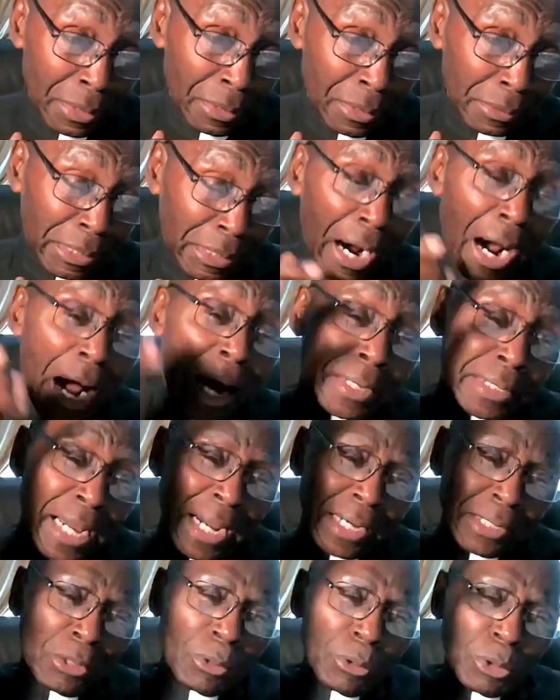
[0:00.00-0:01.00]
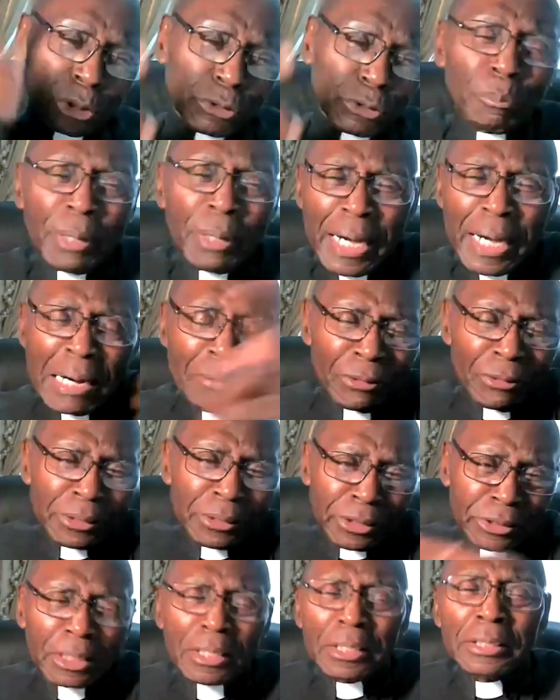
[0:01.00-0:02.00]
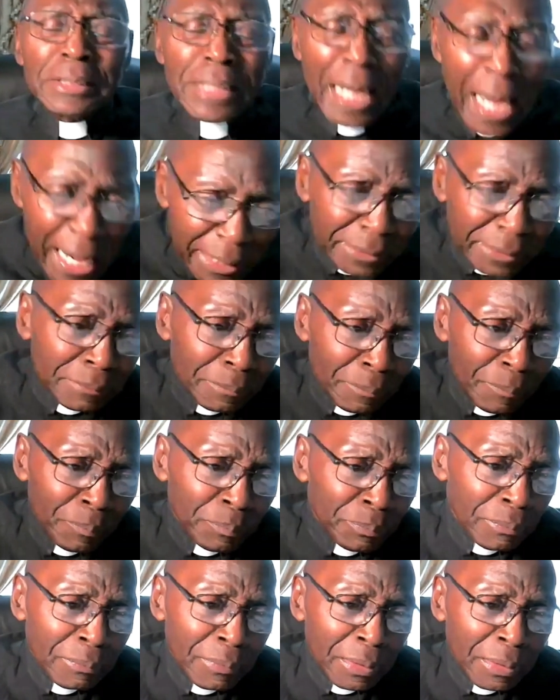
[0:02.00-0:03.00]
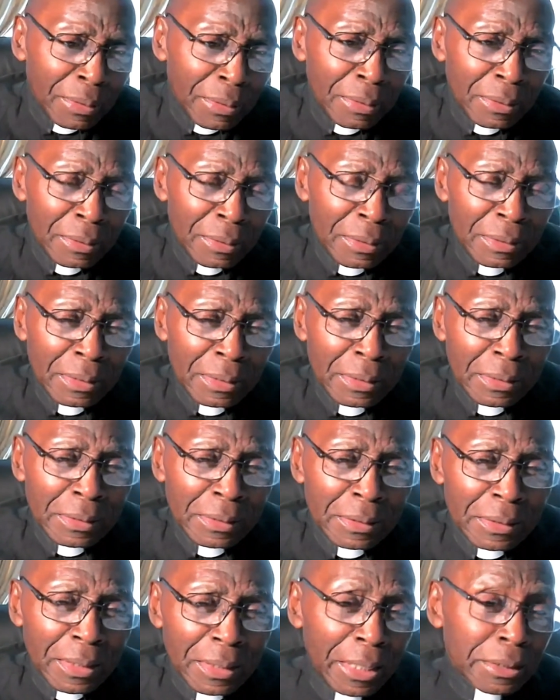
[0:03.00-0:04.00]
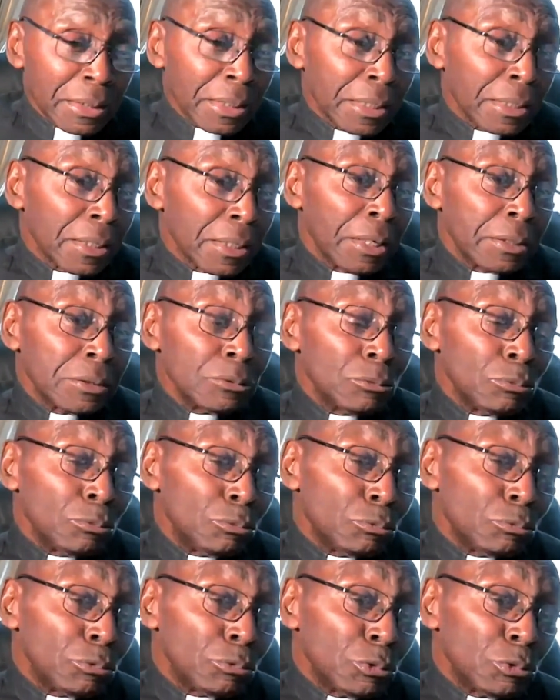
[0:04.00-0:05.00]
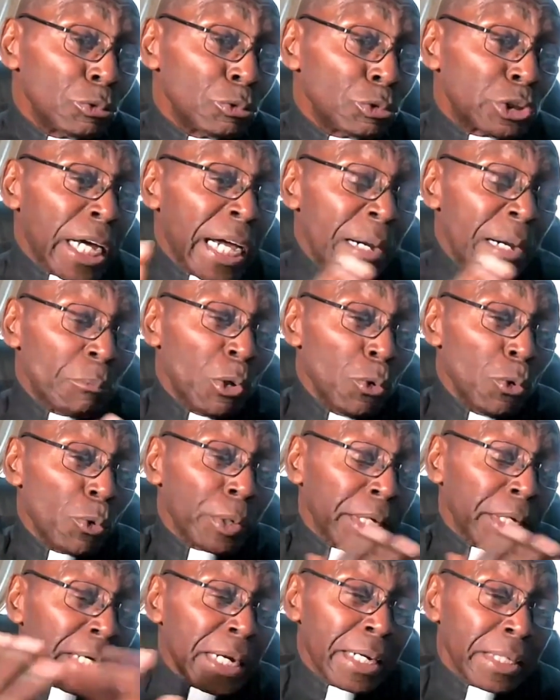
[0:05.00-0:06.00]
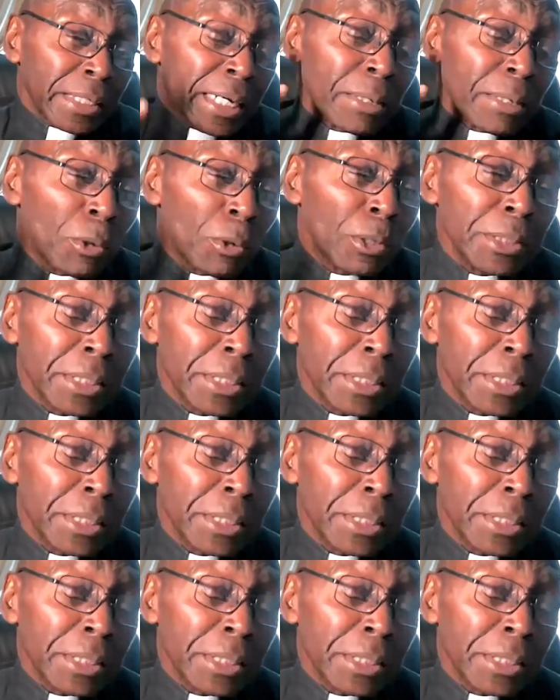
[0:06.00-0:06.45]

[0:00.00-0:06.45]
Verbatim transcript: God echoes from heaven still yet. And, and them who hear, they will